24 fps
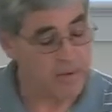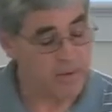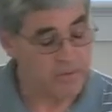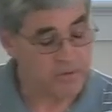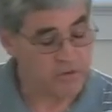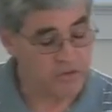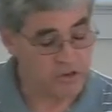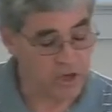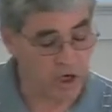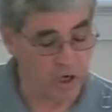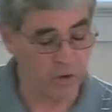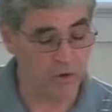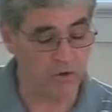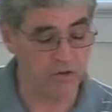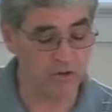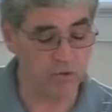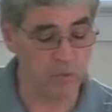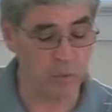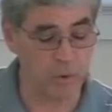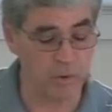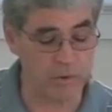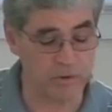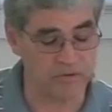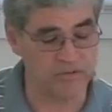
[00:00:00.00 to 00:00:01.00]
Tongues
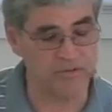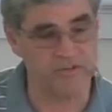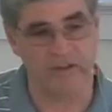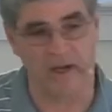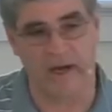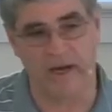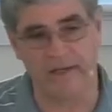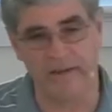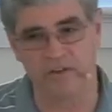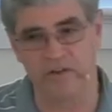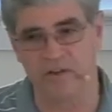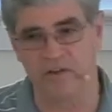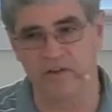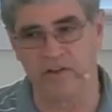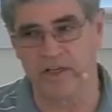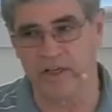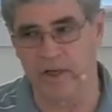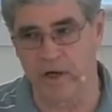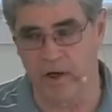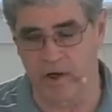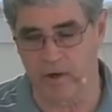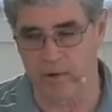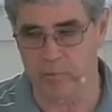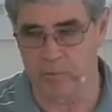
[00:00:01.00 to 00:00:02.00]
were assigned to
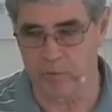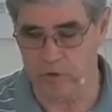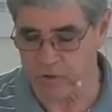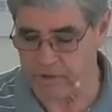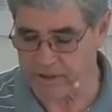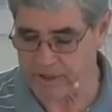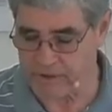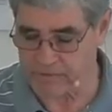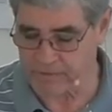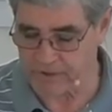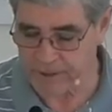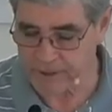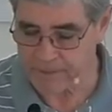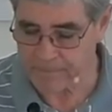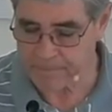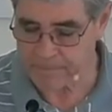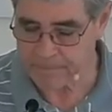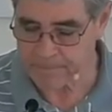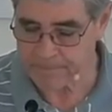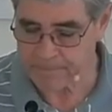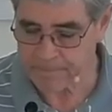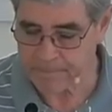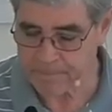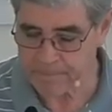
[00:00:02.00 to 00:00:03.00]
the unbelieving
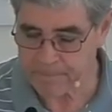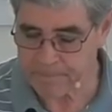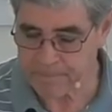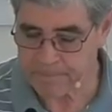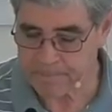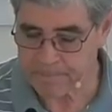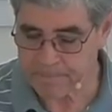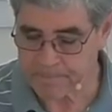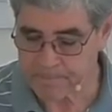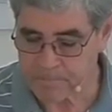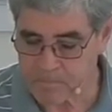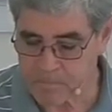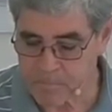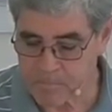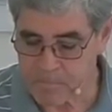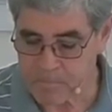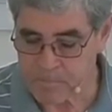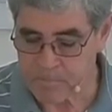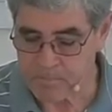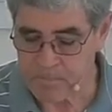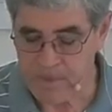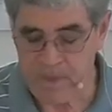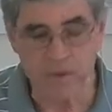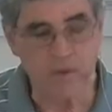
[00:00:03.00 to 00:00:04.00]

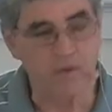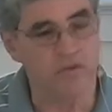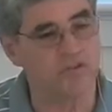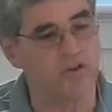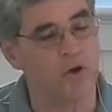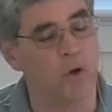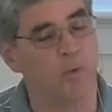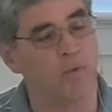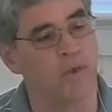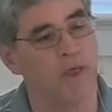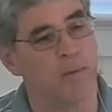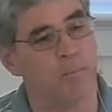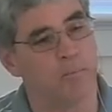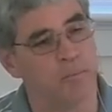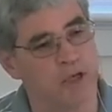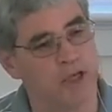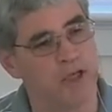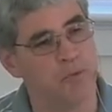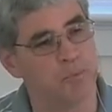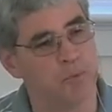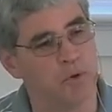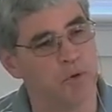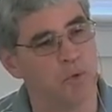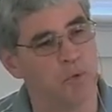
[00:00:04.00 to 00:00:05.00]
so that
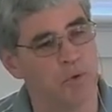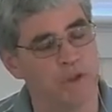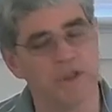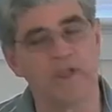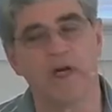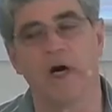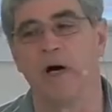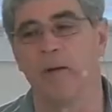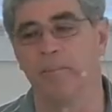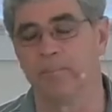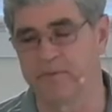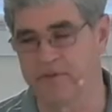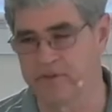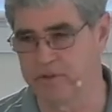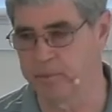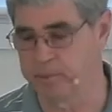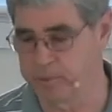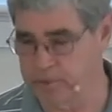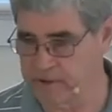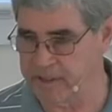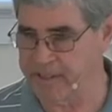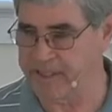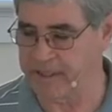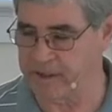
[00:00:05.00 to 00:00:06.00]
people would come to
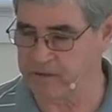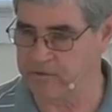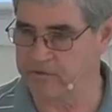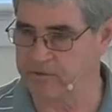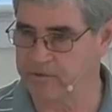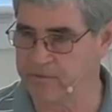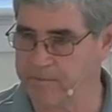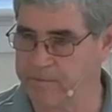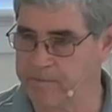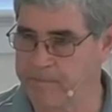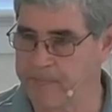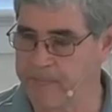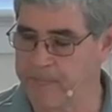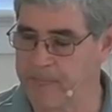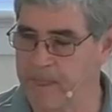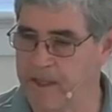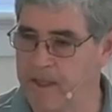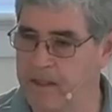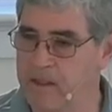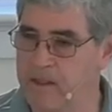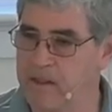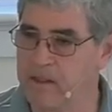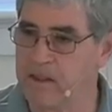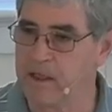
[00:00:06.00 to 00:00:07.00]
believe.
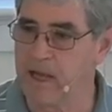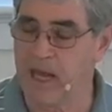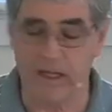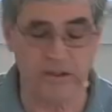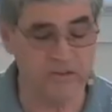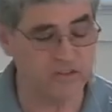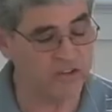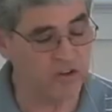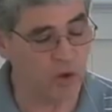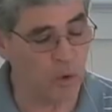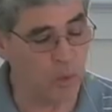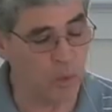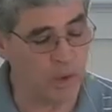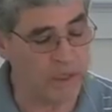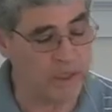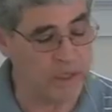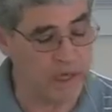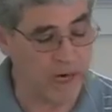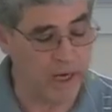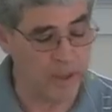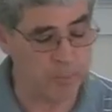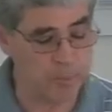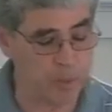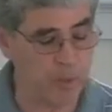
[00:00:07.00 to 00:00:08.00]
And so when
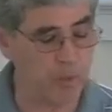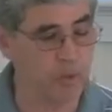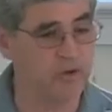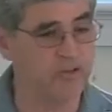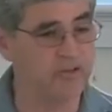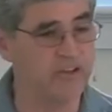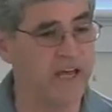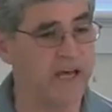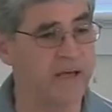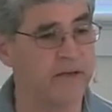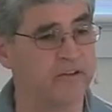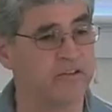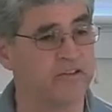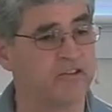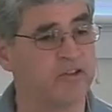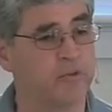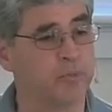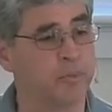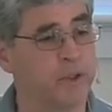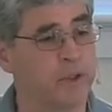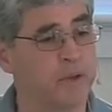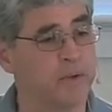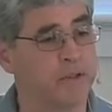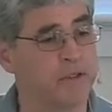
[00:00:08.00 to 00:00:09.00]
God pours out a
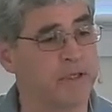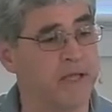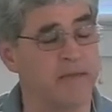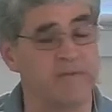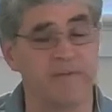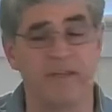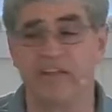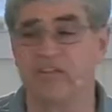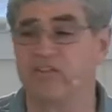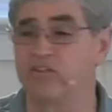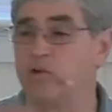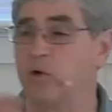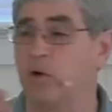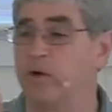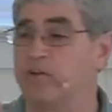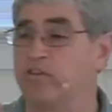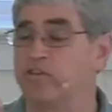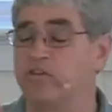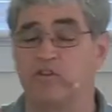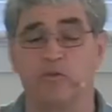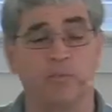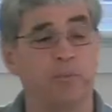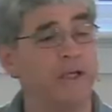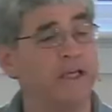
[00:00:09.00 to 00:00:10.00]
spirit and they
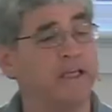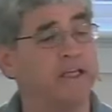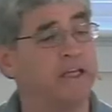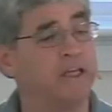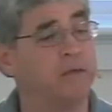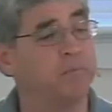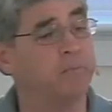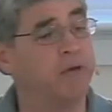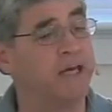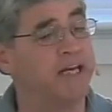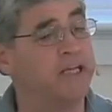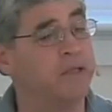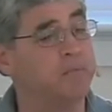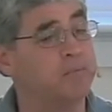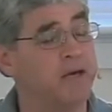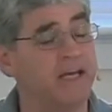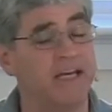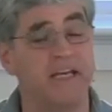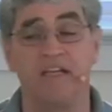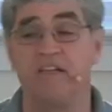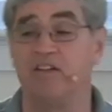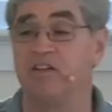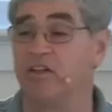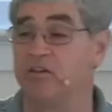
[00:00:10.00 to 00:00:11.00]
start speaking many,
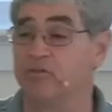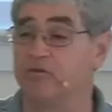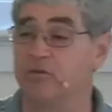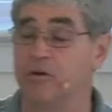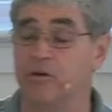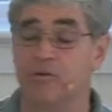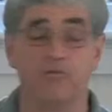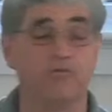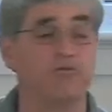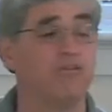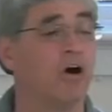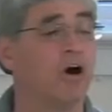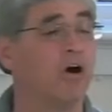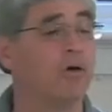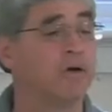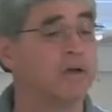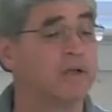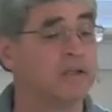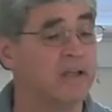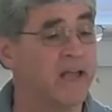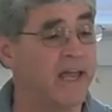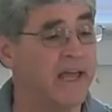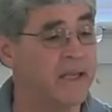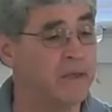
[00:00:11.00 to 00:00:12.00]
many different
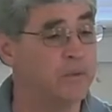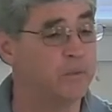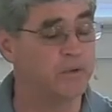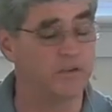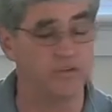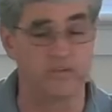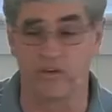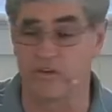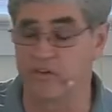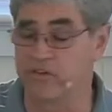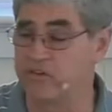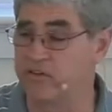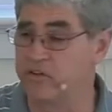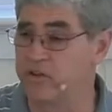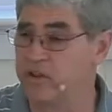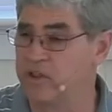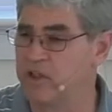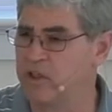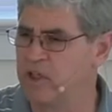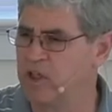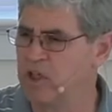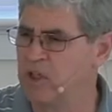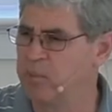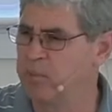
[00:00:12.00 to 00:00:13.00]
foreign languages,
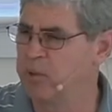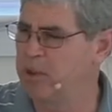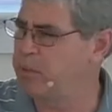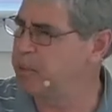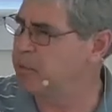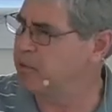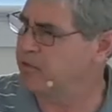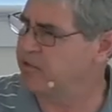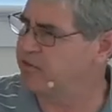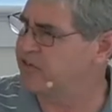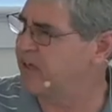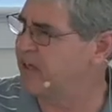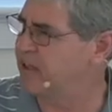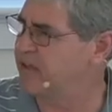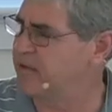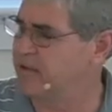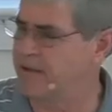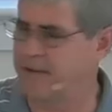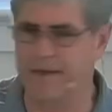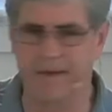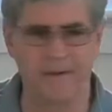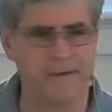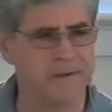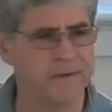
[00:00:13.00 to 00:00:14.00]
people are saying
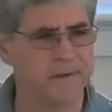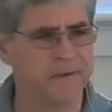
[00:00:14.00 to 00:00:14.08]
like,